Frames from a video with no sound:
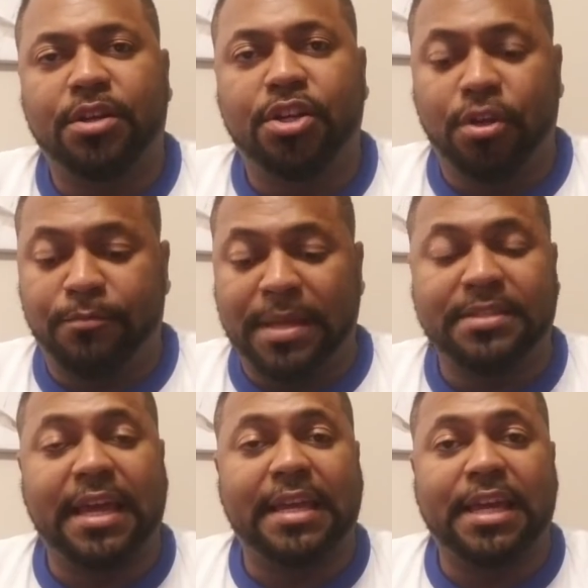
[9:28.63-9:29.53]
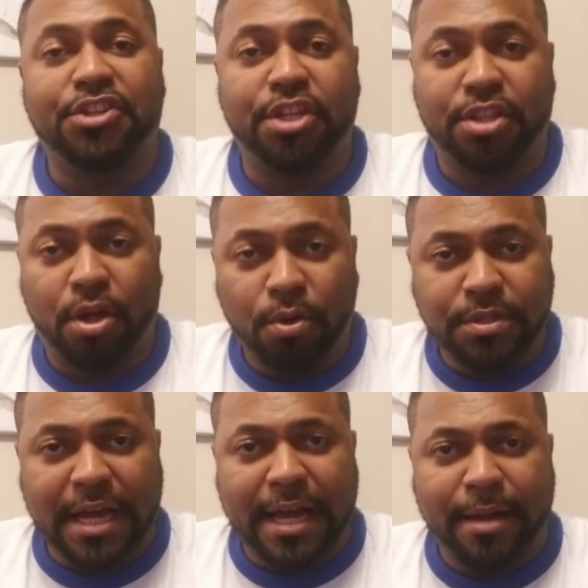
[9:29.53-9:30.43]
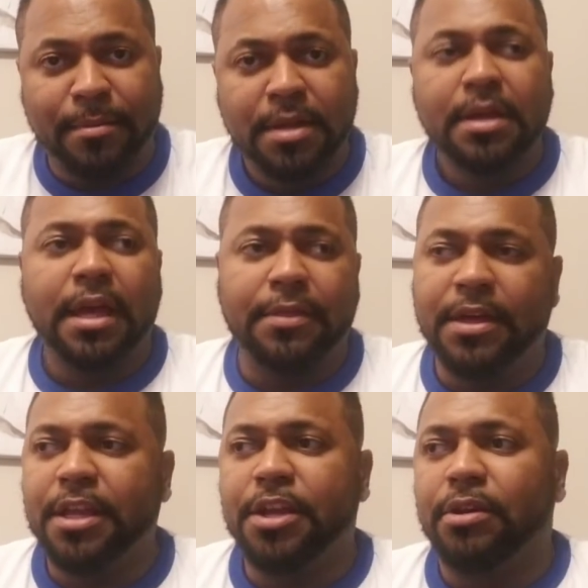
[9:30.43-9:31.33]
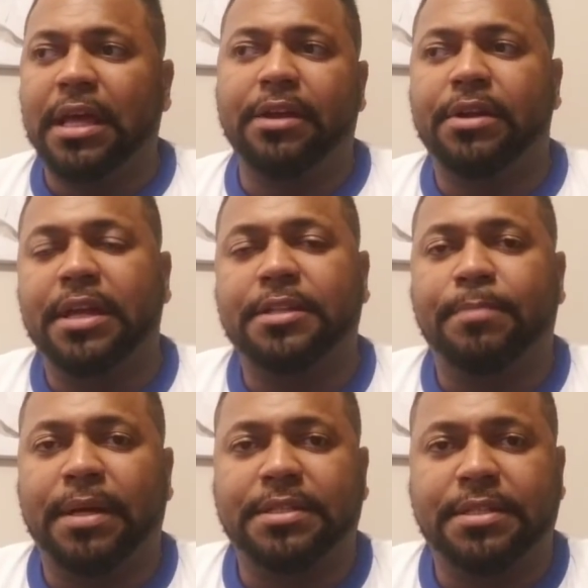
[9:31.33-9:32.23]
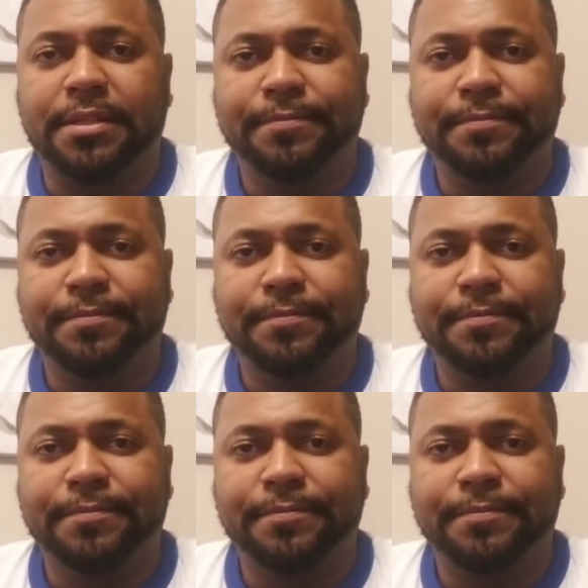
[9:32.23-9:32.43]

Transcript: could have been taking that shit the whole time. And then a year later, he gets busted,